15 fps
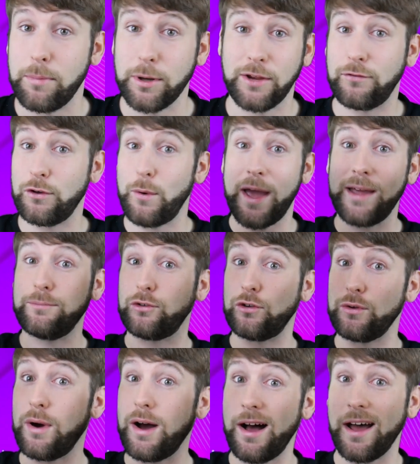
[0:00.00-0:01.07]
But if you aim
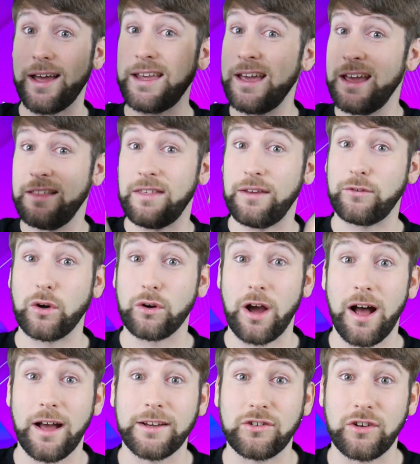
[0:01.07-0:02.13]
too high, they've got a
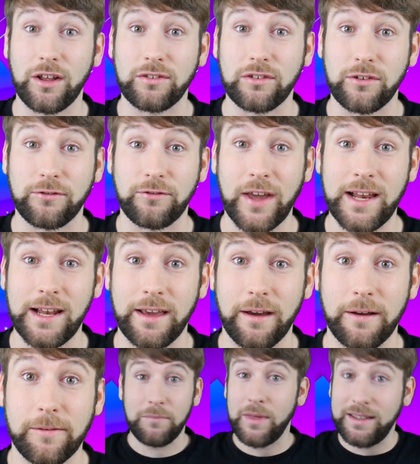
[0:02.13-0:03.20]
high chance of
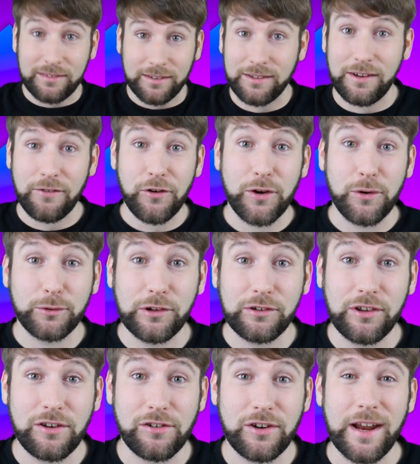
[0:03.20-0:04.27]
failure. It's a difficult
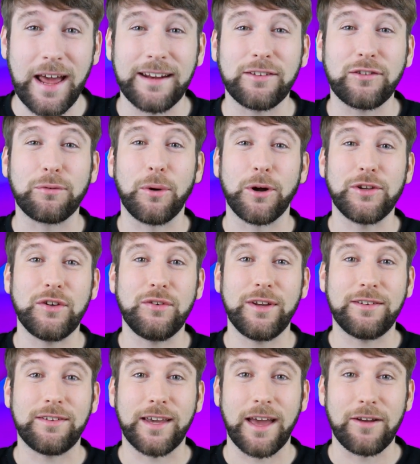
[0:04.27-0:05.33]
decision, and it's one you
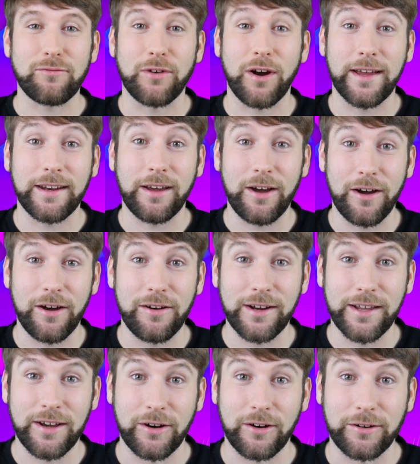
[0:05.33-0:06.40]
need to get right
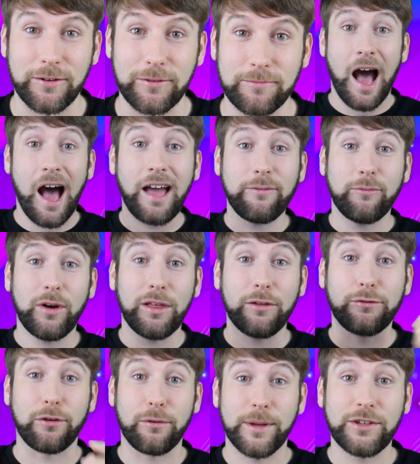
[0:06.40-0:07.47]
early on. I'm
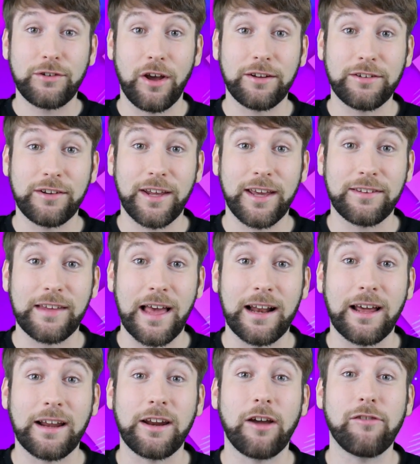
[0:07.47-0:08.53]
Will from Enchanted
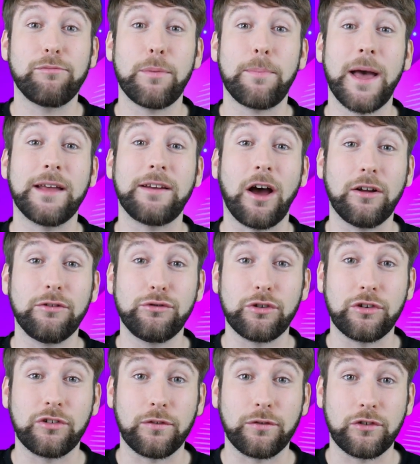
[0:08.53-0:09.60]
ESL, and I've prepared
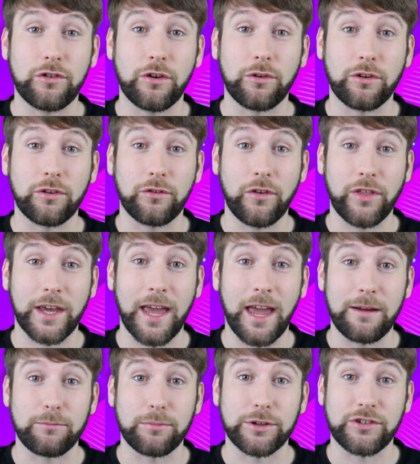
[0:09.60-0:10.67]
hundreds of students for the
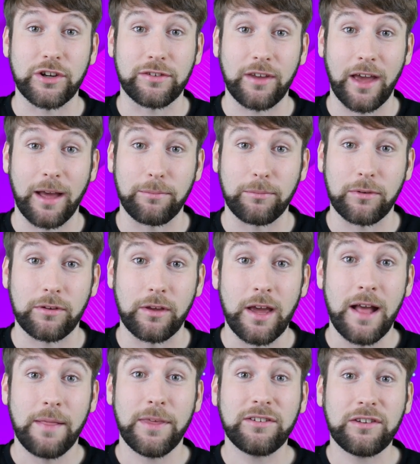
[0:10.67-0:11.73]
Cambridge exams.
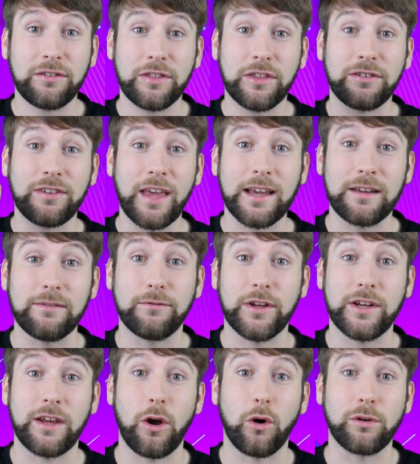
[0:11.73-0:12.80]
This is the second
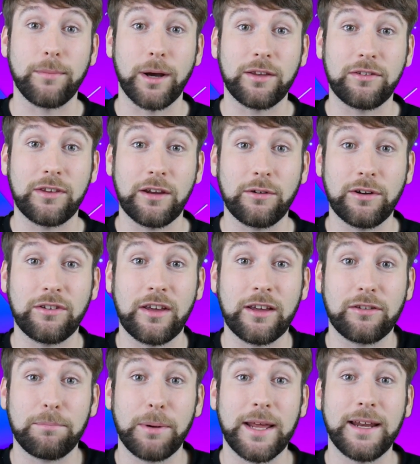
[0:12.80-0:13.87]
video on my series
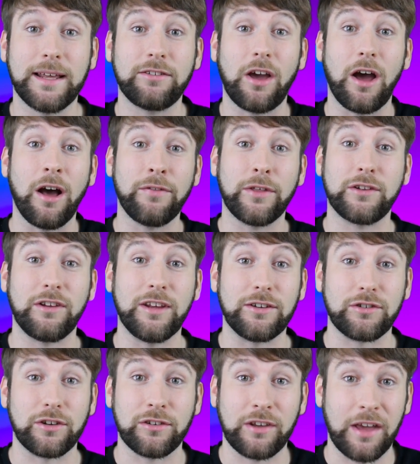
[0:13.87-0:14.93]
explaining to other
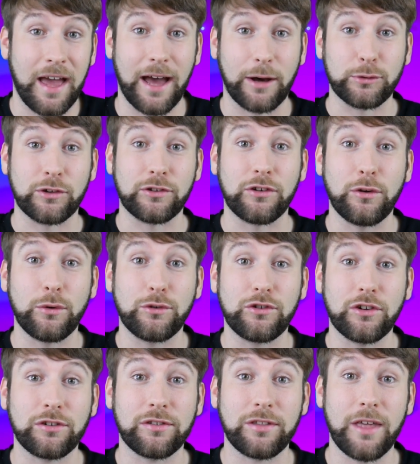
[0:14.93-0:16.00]
teachers how to do just